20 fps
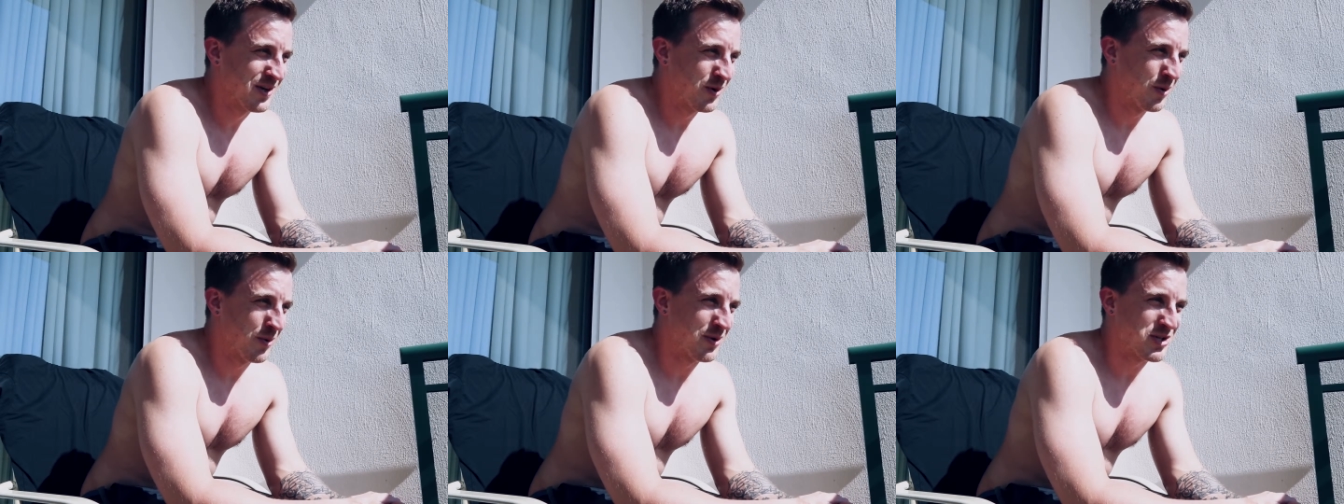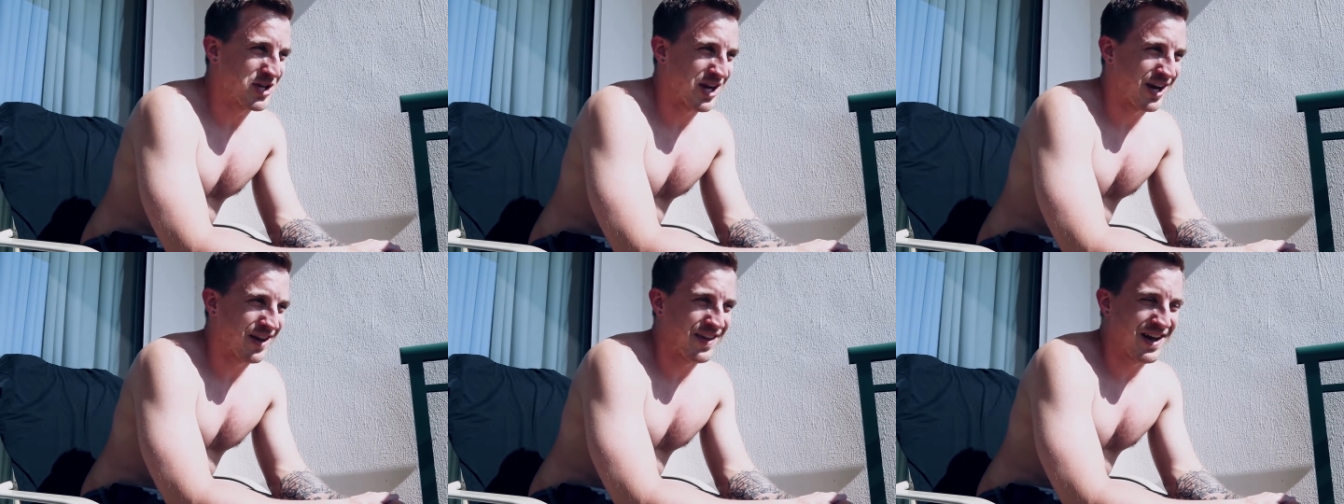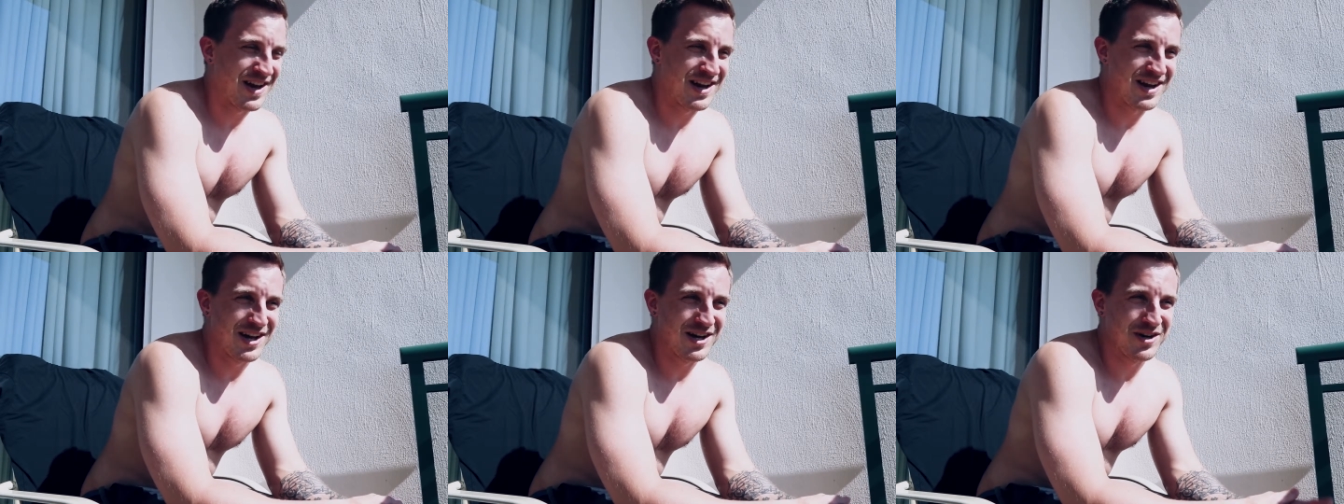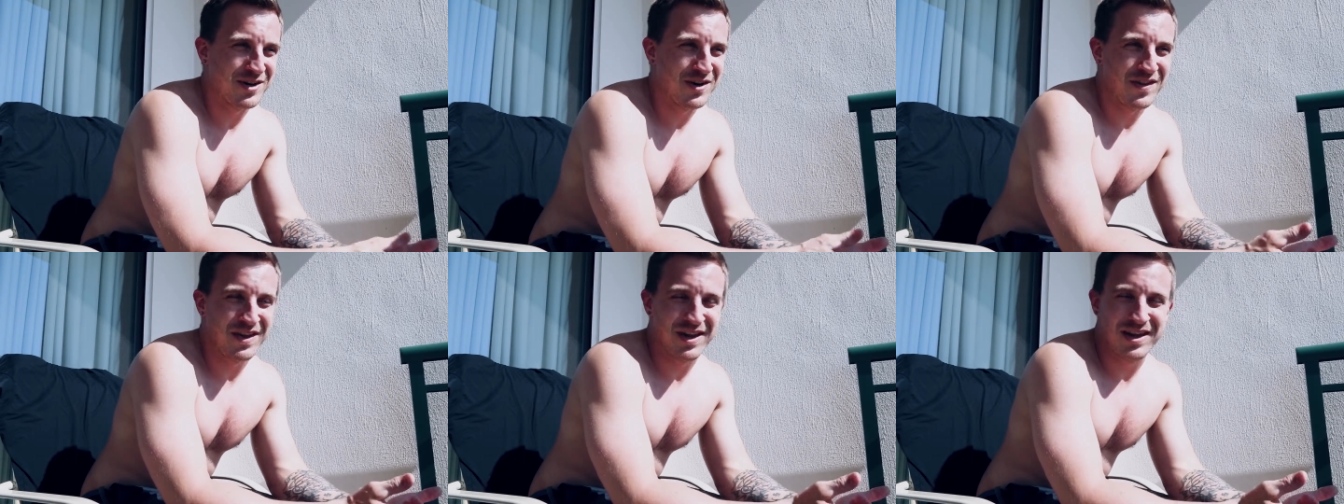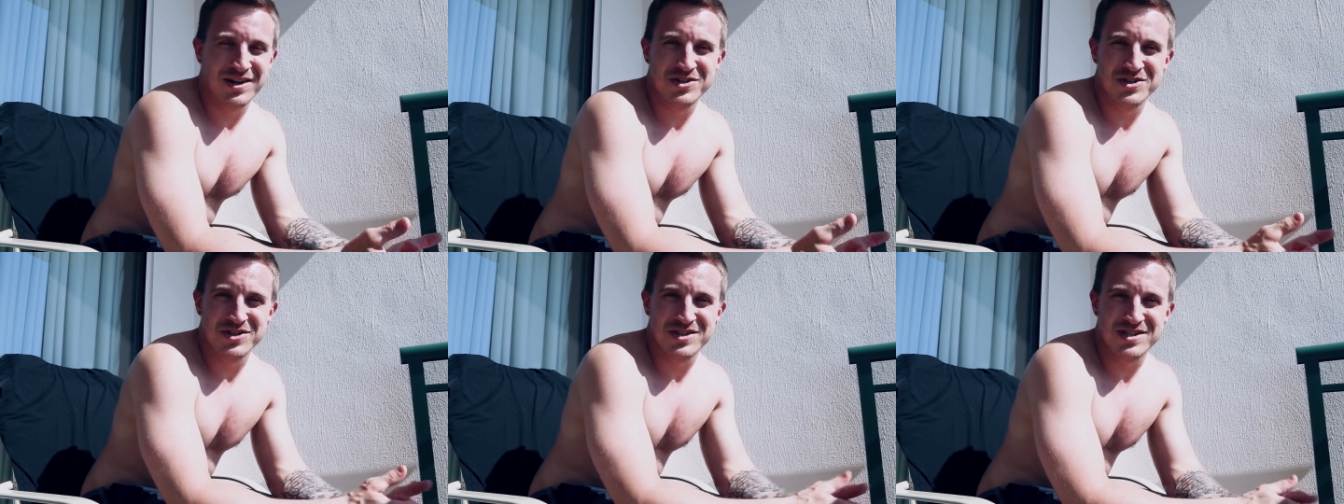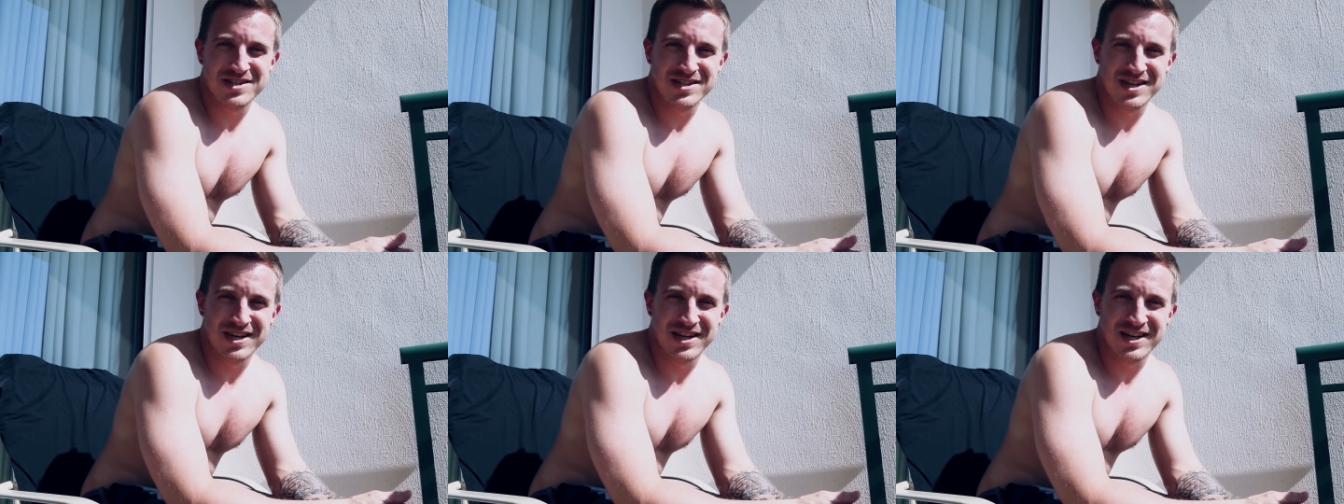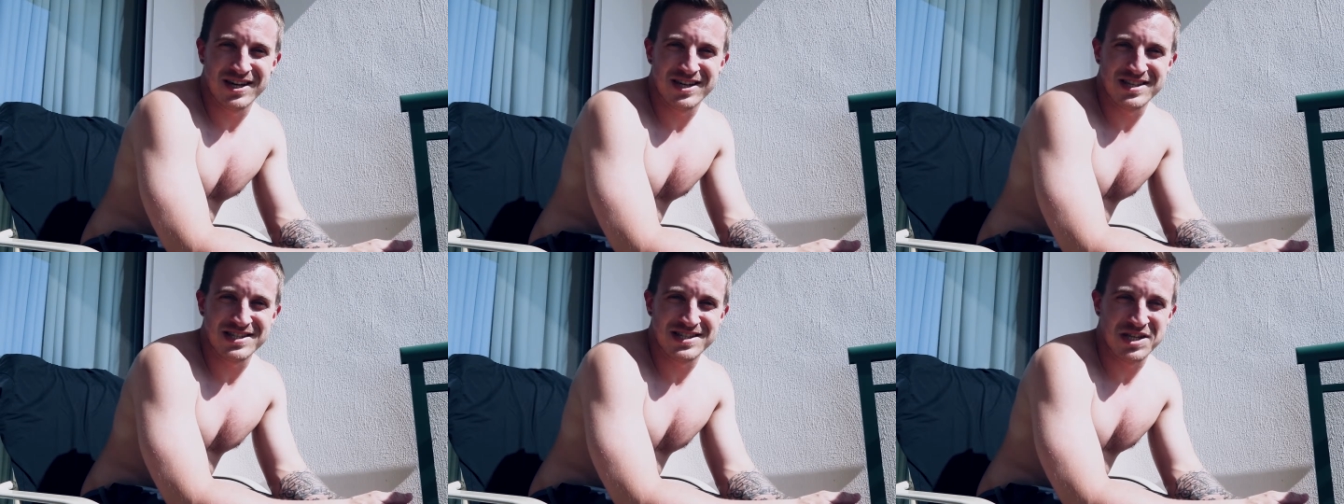we'll be checking that out, and then just
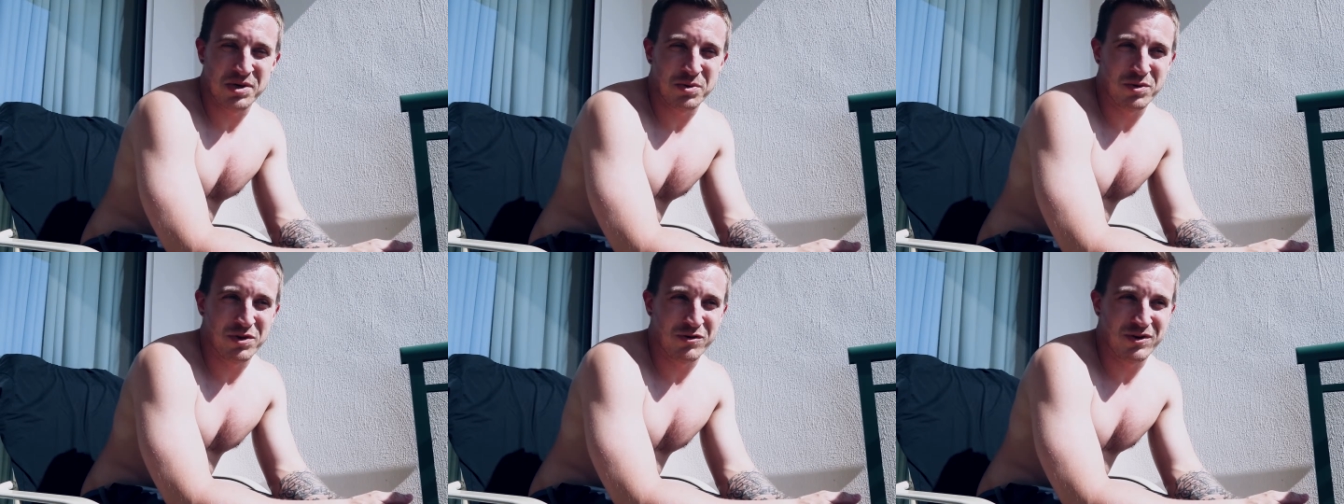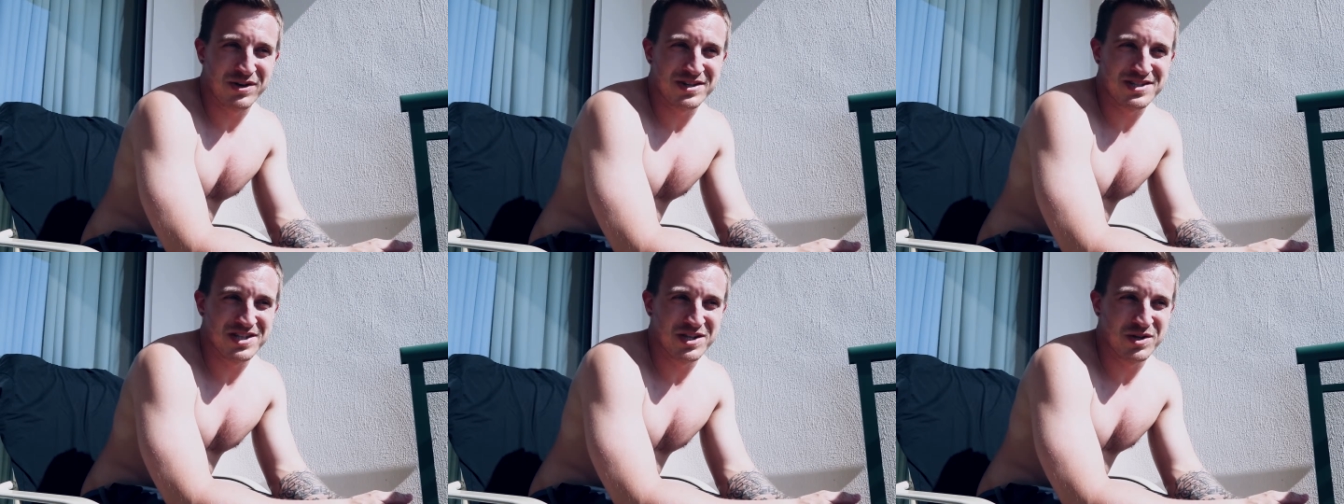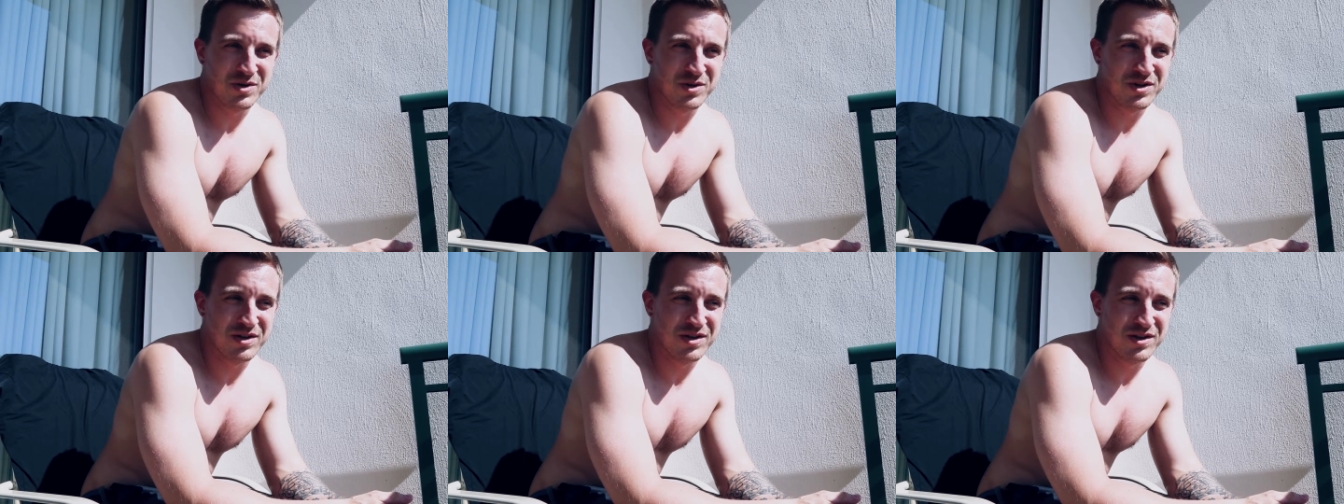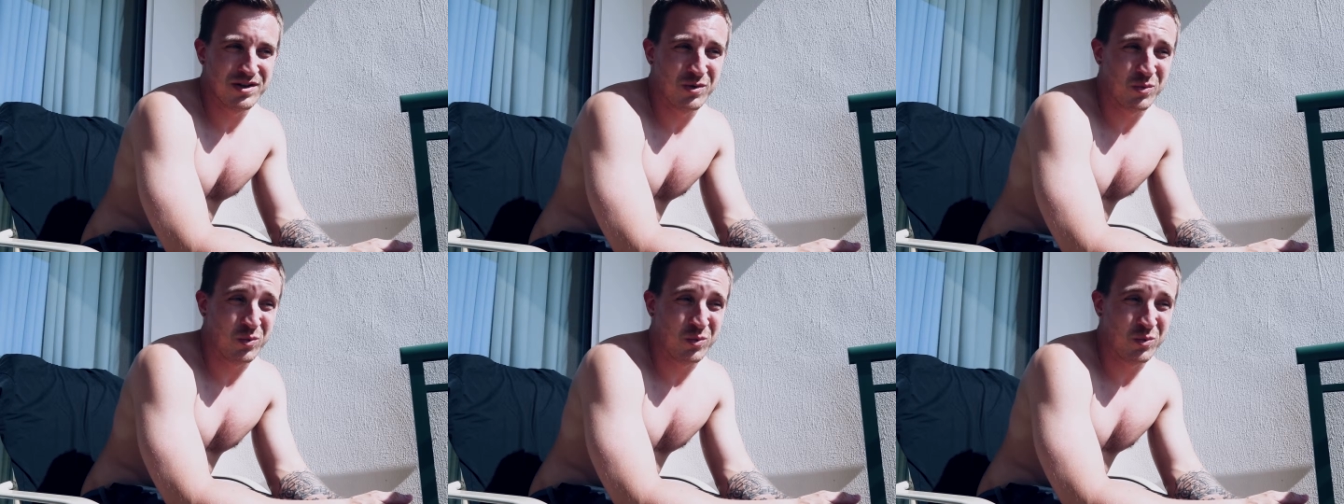see what the rest of the